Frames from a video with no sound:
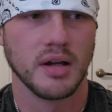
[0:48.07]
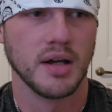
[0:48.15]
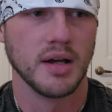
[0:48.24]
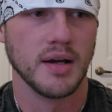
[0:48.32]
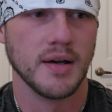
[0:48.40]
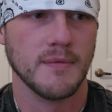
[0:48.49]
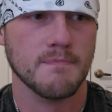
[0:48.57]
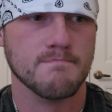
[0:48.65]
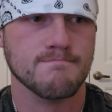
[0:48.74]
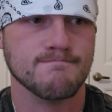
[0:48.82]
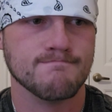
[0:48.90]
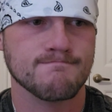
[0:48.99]

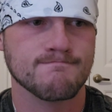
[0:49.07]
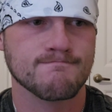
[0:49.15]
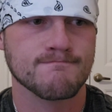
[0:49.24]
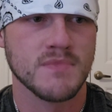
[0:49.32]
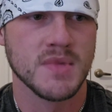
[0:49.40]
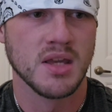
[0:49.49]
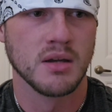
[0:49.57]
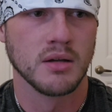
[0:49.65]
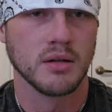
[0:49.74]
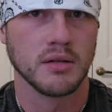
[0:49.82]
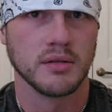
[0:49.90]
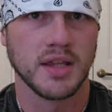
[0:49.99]

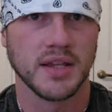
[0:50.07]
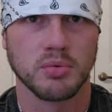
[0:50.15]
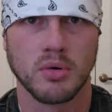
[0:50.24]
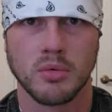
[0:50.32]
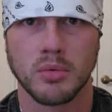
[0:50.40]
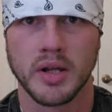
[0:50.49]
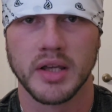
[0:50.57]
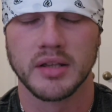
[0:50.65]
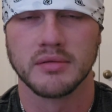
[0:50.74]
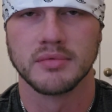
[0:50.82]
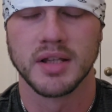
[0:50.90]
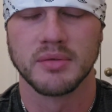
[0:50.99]
That's what we're
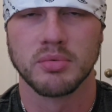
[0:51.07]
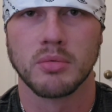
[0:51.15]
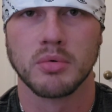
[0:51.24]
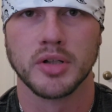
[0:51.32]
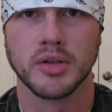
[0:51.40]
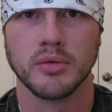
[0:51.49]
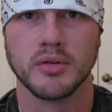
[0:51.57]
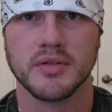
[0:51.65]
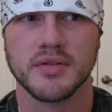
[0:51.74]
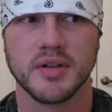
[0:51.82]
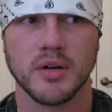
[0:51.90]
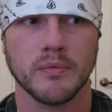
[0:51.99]
ranking. That's what we're doing.
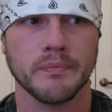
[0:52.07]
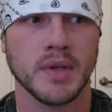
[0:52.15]
So